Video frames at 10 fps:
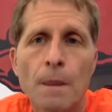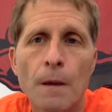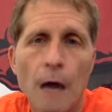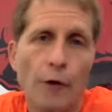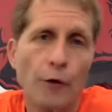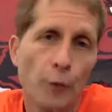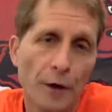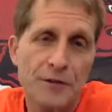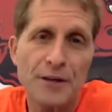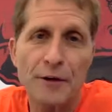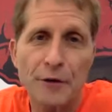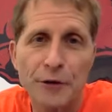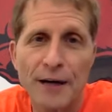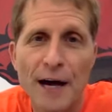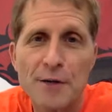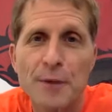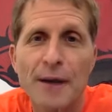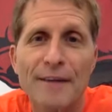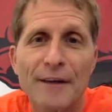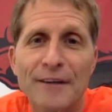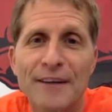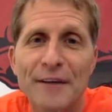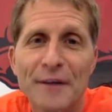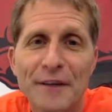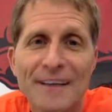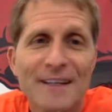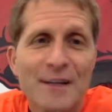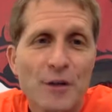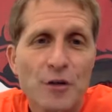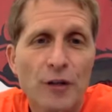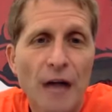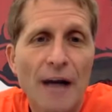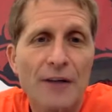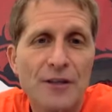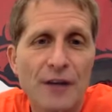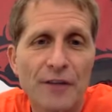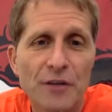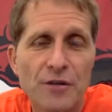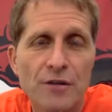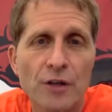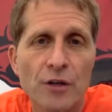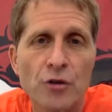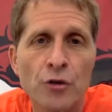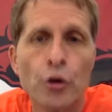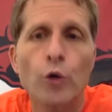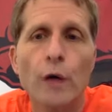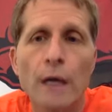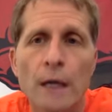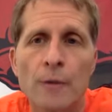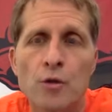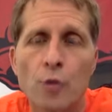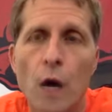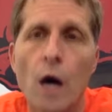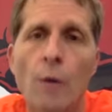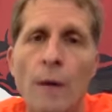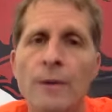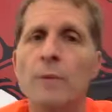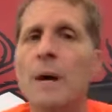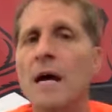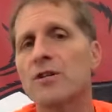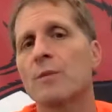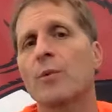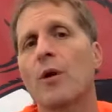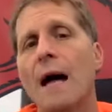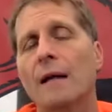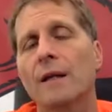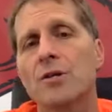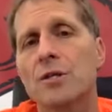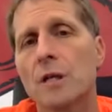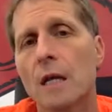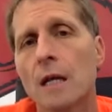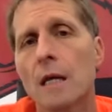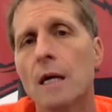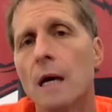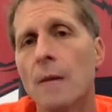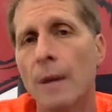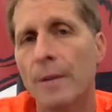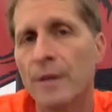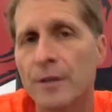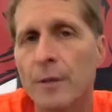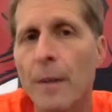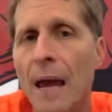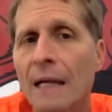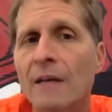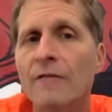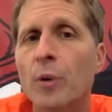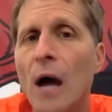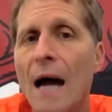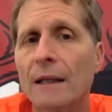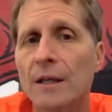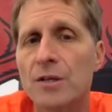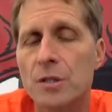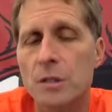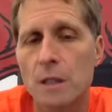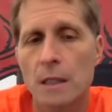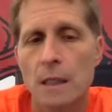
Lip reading: I don't know what he said to you guys, but I think that there's a lot of stuff that's new to him as well. Maybe the pace of practice, maybe the demand of practice,